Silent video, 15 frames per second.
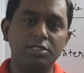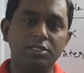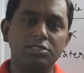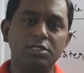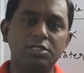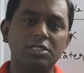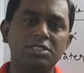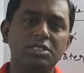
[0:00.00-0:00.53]

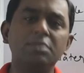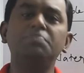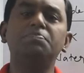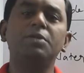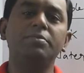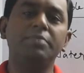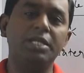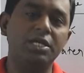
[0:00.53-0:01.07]
So the
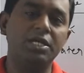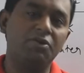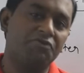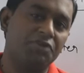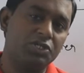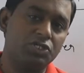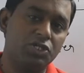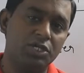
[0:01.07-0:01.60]
simple meaning of
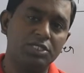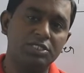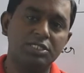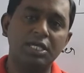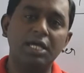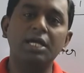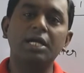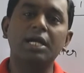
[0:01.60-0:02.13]
ratio
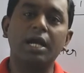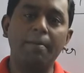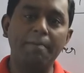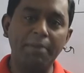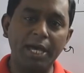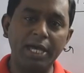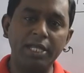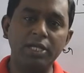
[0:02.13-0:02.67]
is
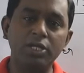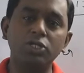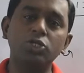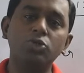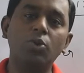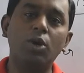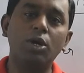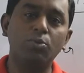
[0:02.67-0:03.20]
comparing
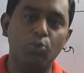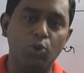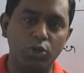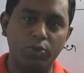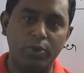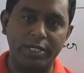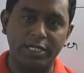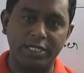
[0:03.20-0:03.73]
two or more
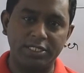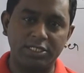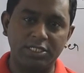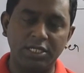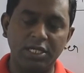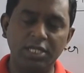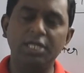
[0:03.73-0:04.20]
quantities.